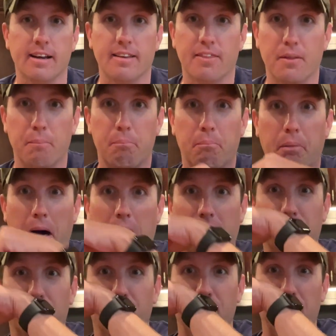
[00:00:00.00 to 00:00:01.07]
the
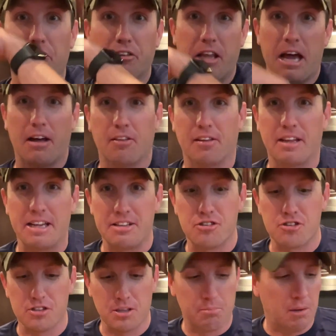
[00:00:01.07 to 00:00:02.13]
box fell down
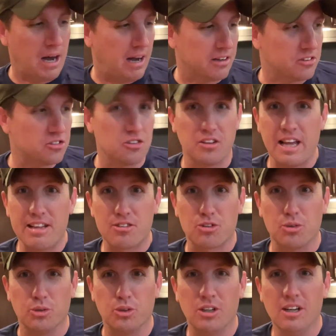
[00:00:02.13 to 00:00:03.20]
into the box, so that's
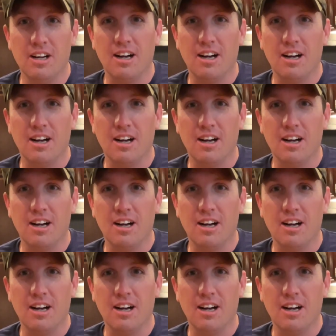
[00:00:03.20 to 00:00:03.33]
cool.